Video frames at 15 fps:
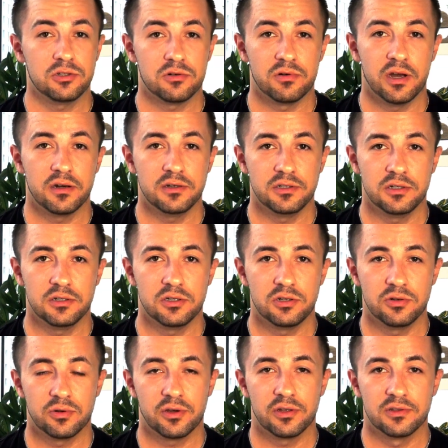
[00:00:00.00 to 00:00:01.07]
strategy
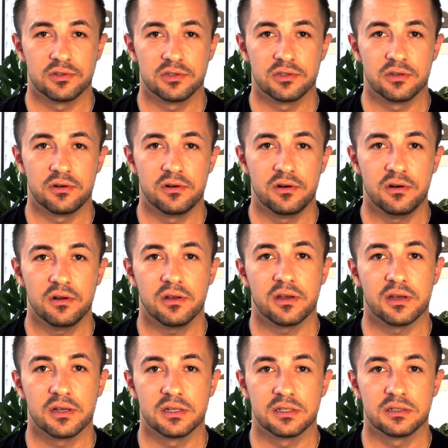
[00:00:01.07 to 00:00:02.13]
to consider
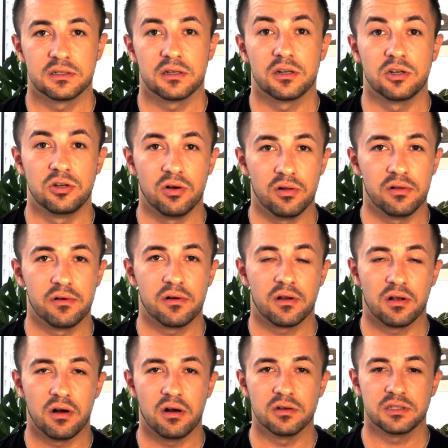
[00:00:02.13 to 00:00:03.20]
is dollar
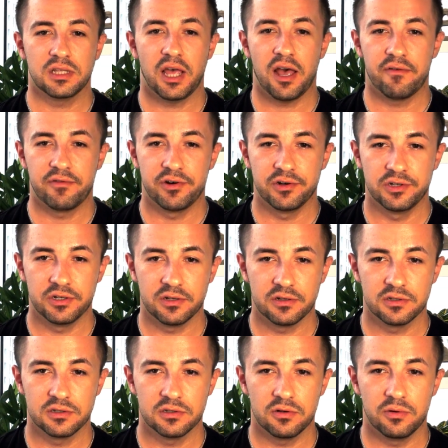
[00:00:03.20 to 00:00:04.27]
cost averaging.
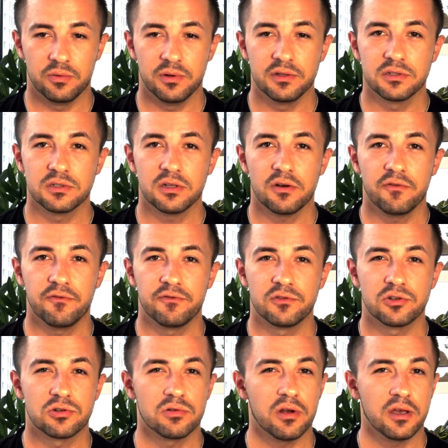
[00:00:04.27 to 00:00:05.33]
So instead of
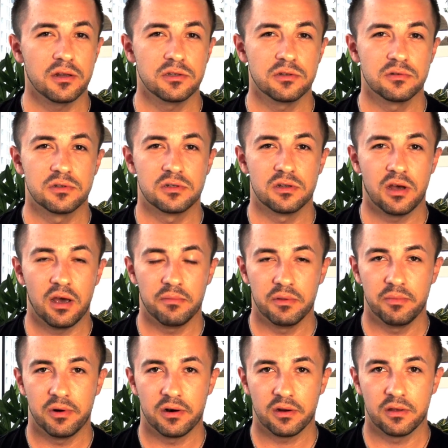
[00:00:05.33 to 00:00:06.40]
trying to time the
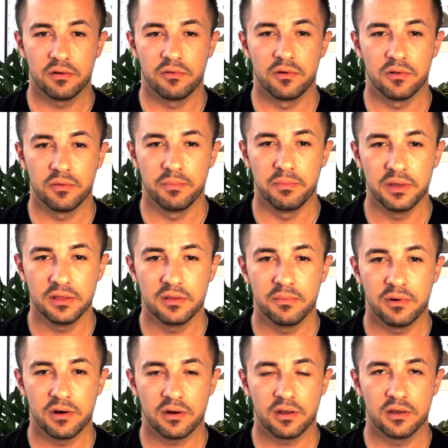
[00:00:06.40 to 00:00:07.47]
market or to beat the
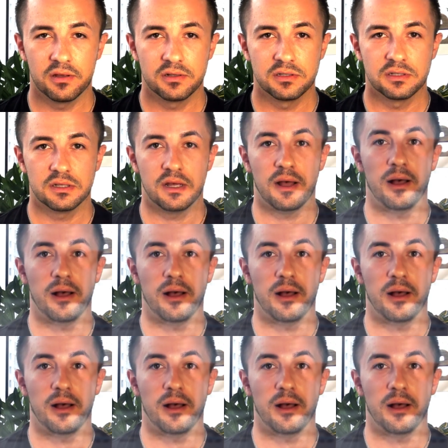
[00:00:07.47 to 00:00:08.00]
market,